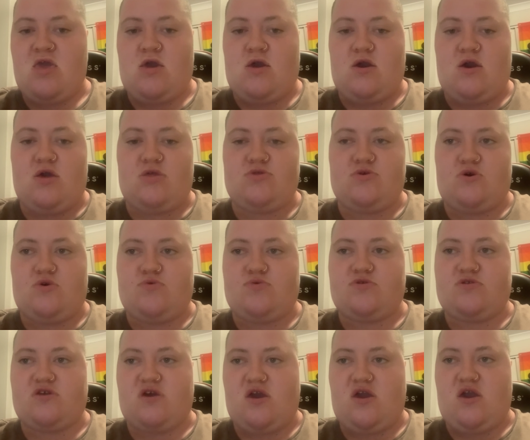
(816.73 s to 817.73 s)
As I was
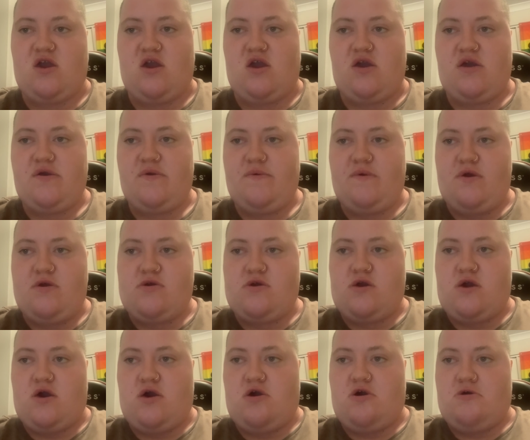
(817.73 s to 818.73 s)
saying,
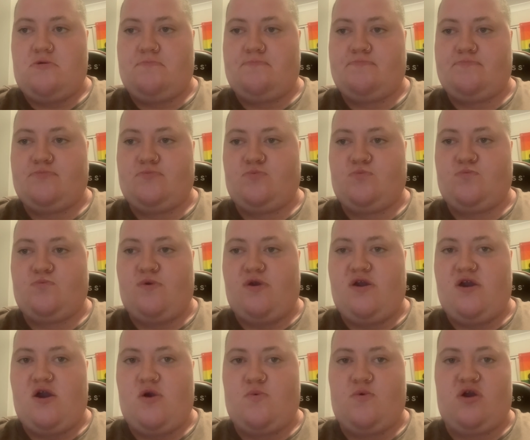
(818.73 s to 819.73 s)

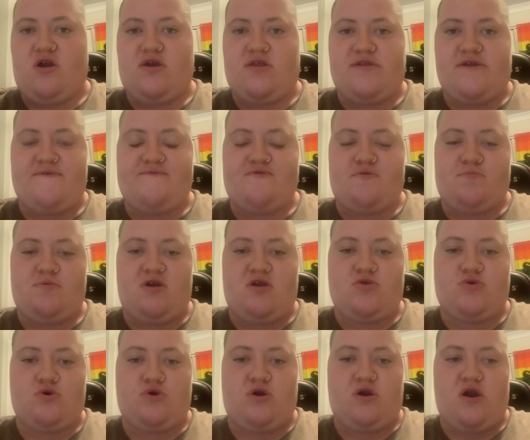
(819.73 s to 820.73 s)
we can never be
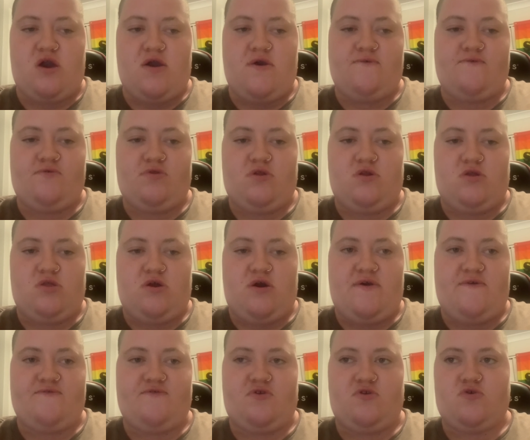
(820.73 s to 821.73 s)
too careful in
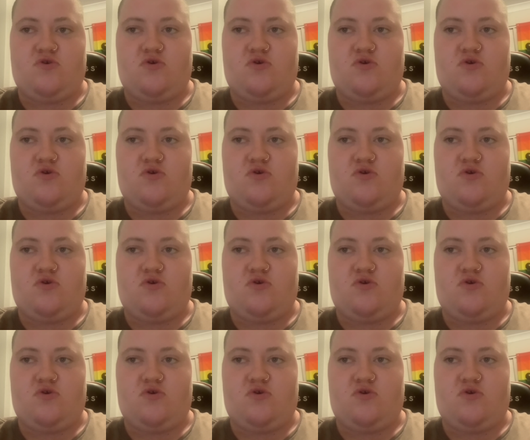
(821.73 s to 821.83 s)
life, we